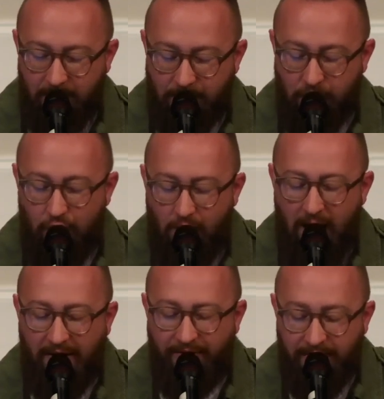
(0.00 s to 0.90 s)
So your
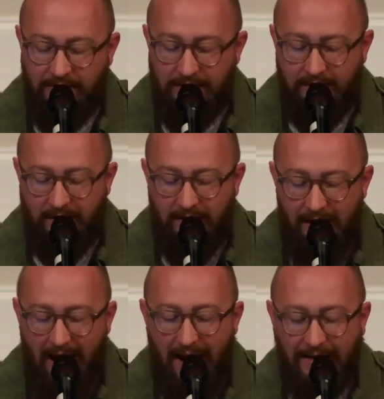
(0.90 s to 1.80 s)
authentic
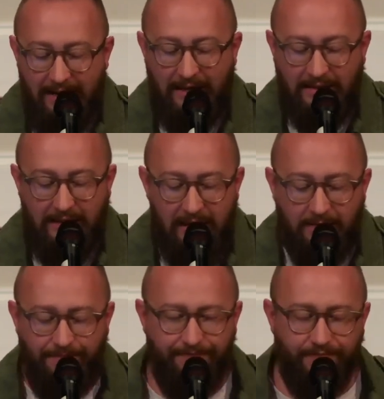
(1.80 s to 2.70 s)
identity.
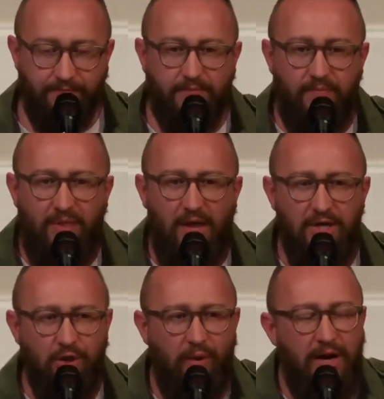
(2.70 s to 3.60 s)

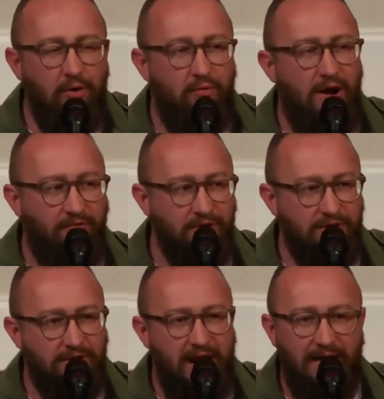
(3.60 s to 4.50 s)
So when he
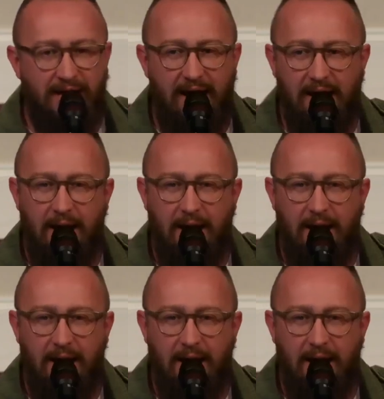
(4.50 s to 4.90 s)
references that day,